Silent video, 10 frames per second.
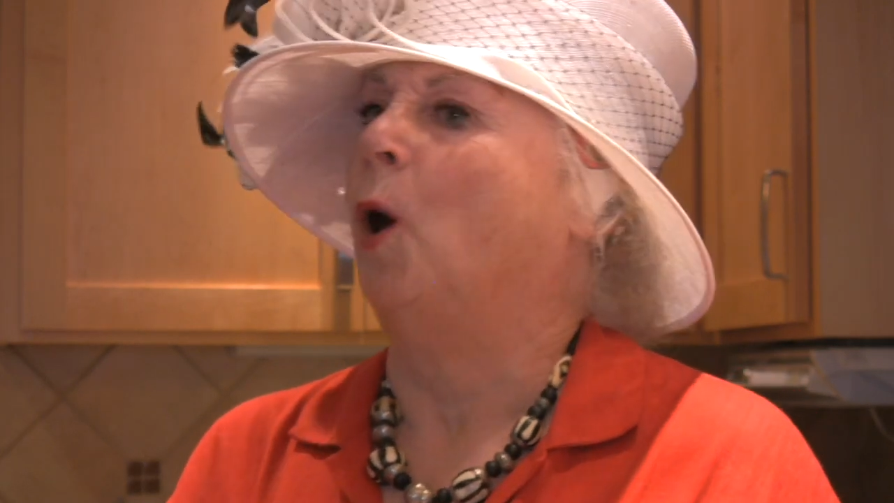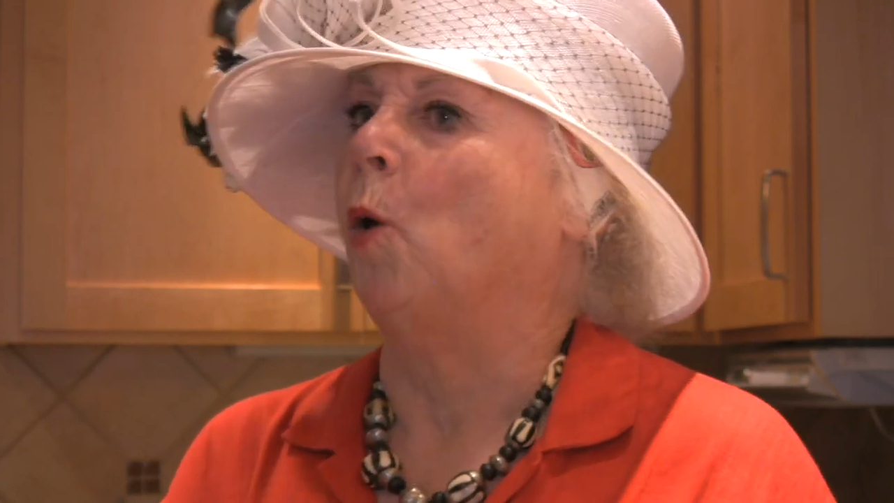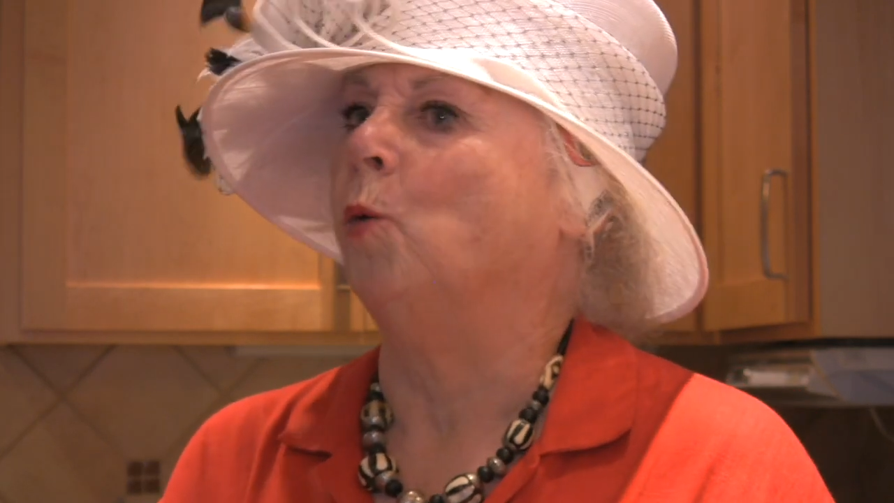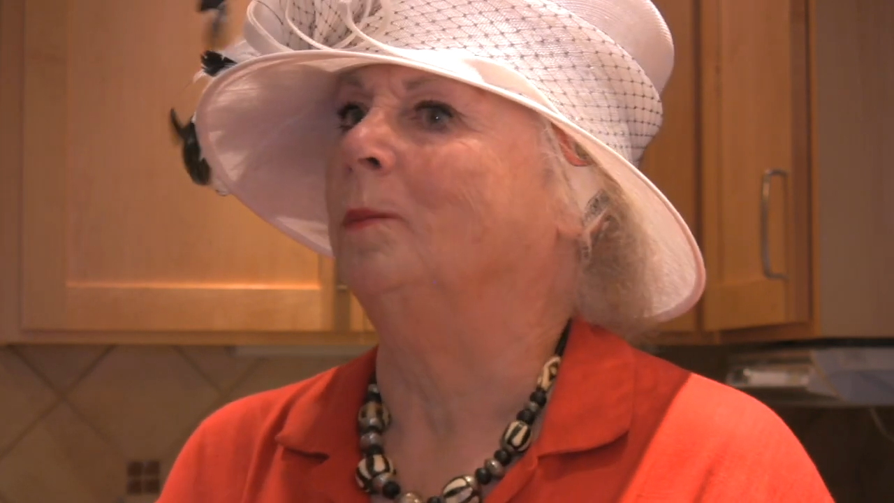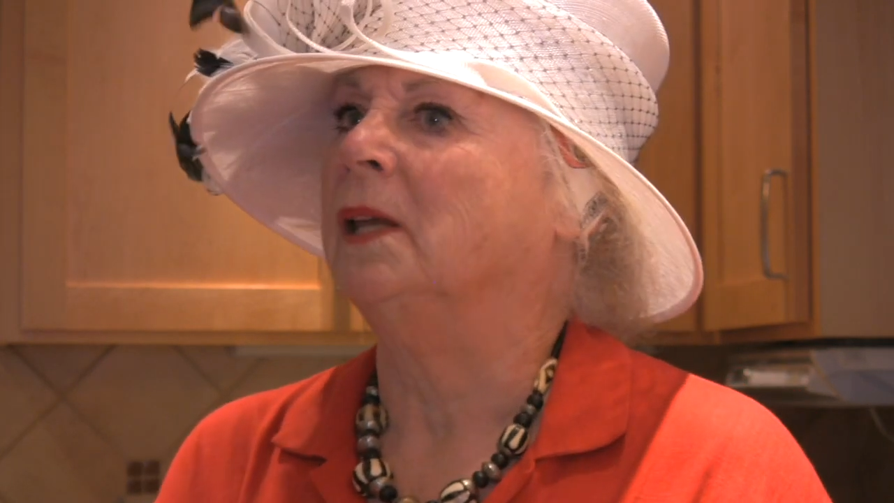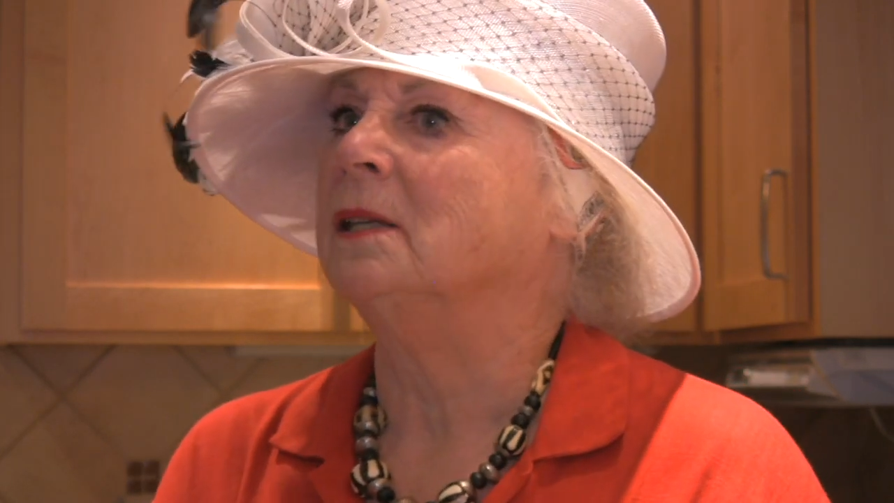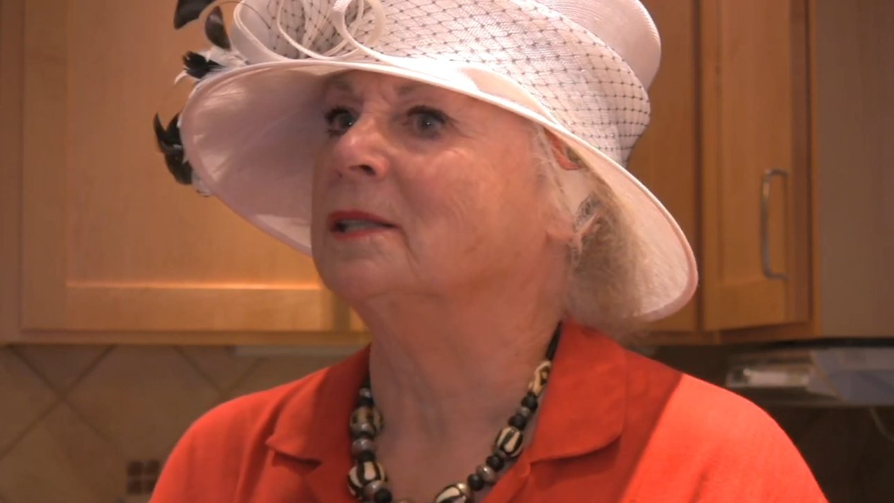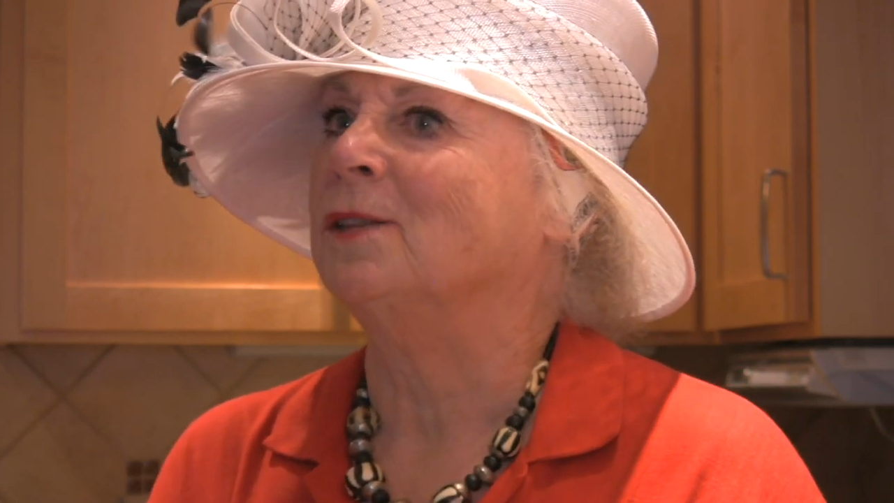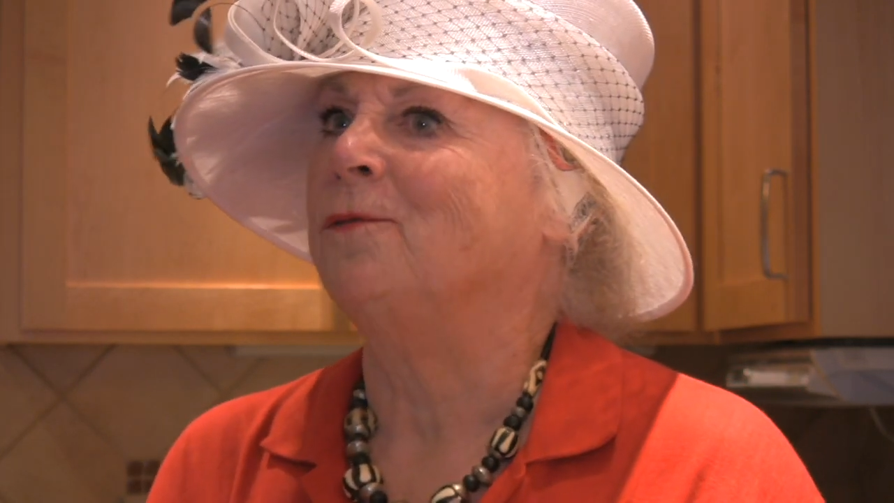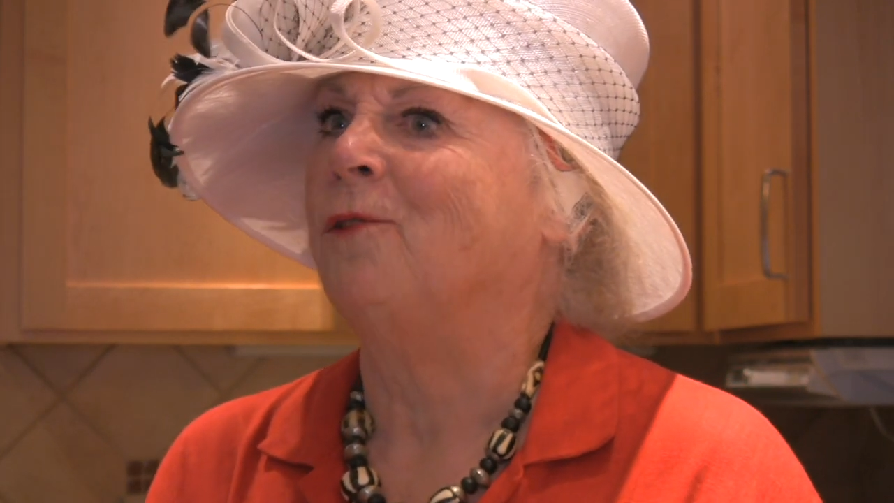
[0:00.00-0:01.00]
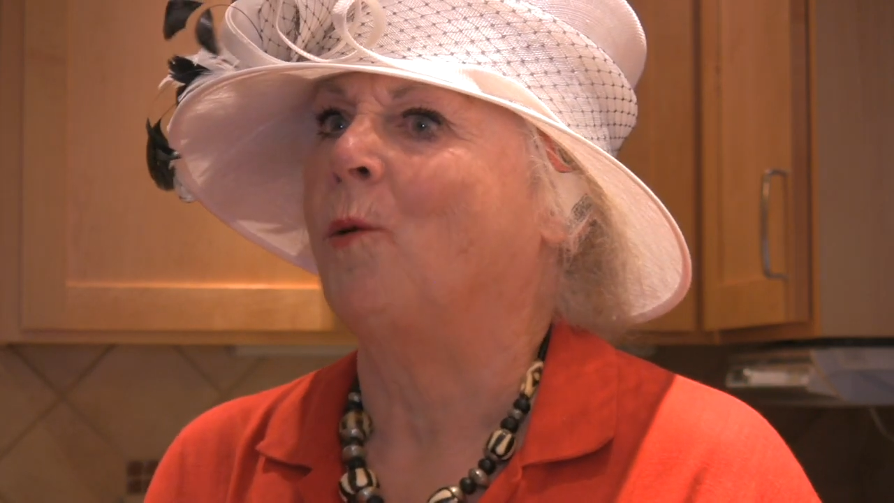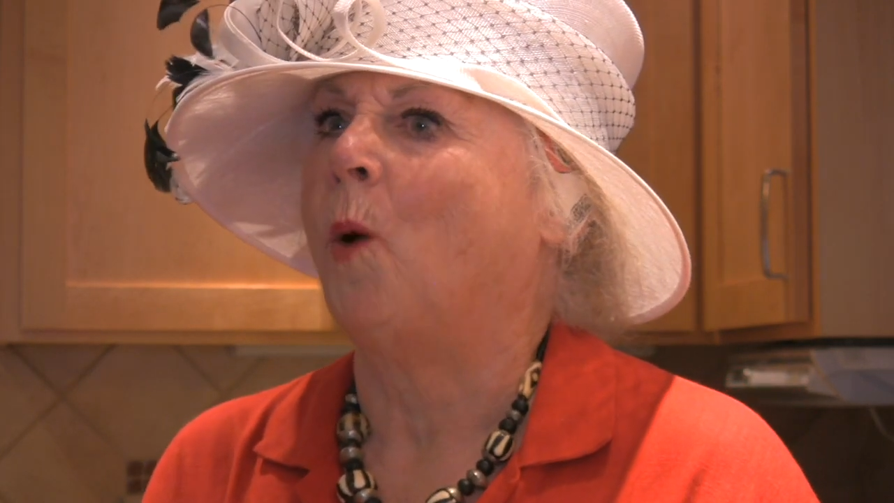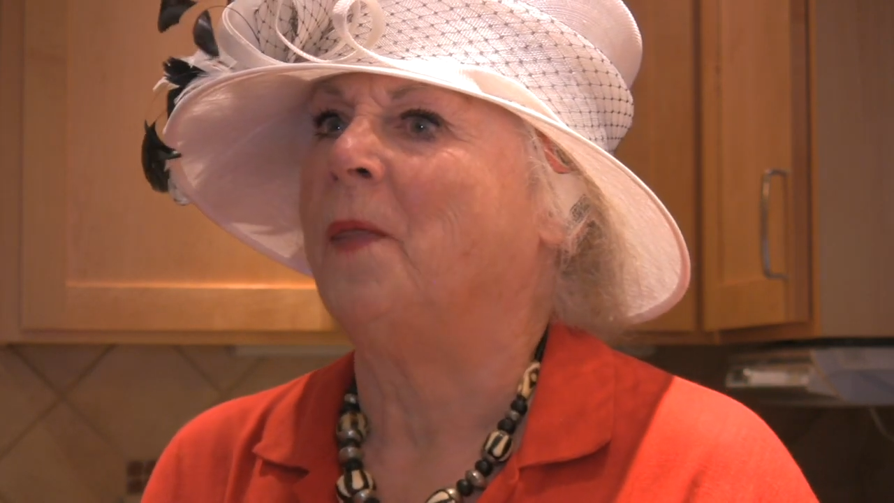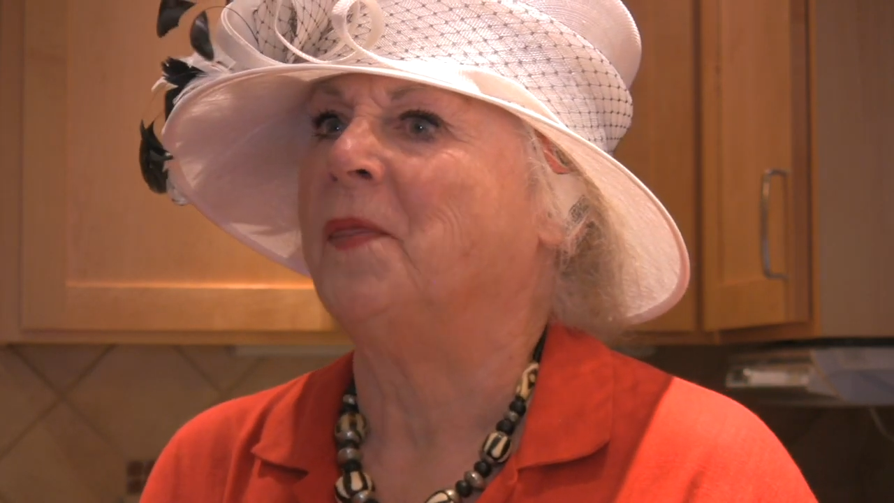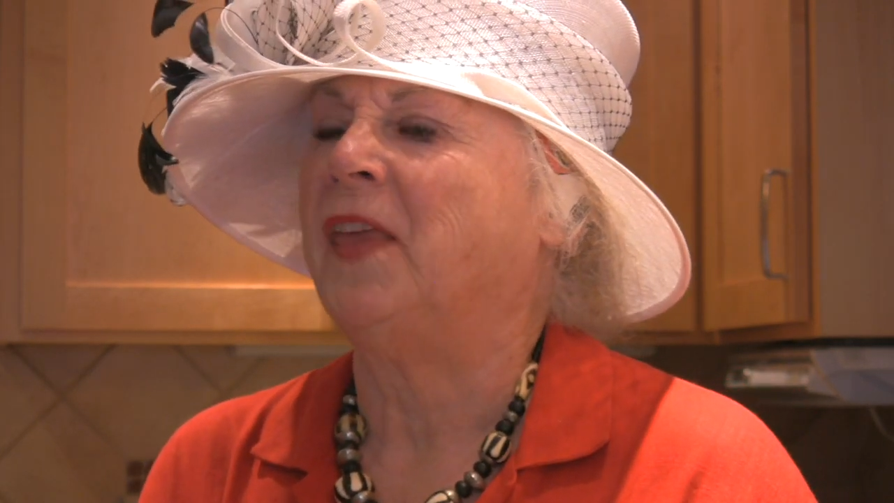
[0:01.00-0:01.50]
homeless, for
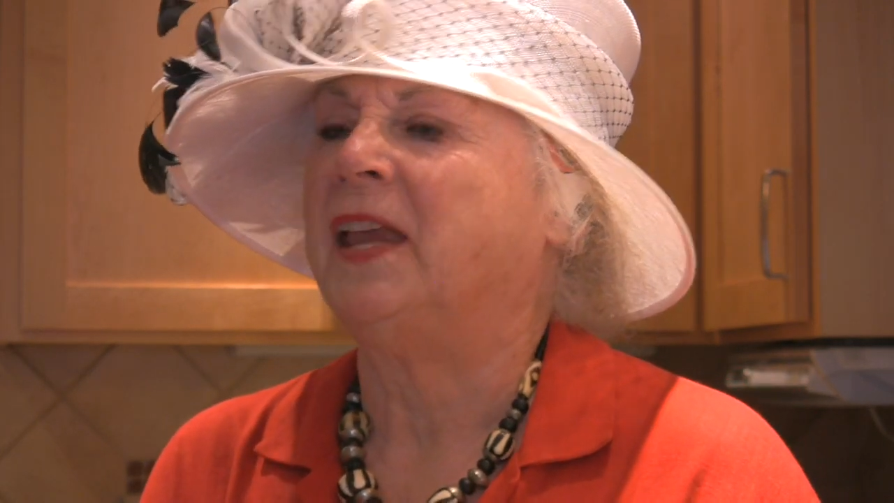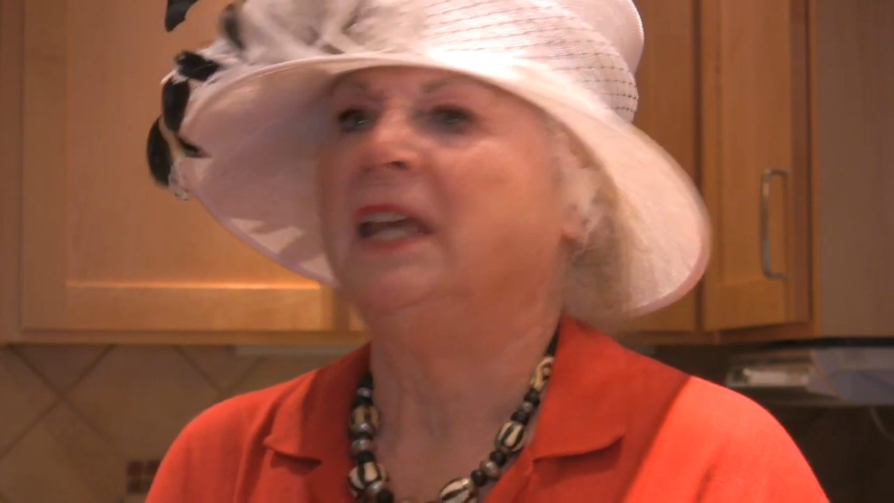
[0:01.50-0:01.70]
one thing.